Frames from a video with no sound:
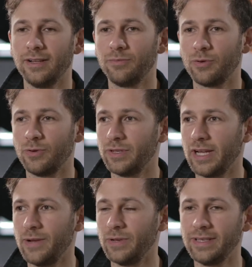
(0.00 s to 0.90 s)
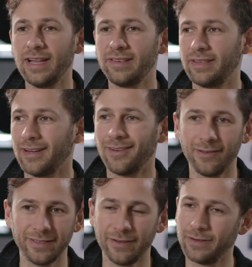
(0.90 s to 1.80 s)
prototype and test like
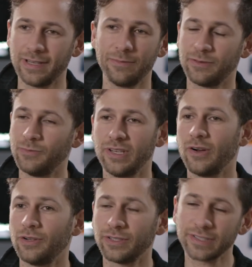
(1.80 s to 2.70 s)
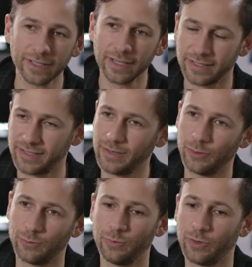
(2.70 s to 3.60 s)
different types of materials to see
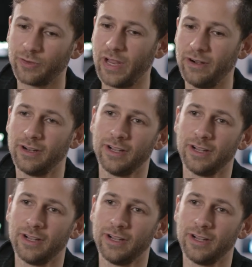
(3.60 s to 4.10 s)
which one works better.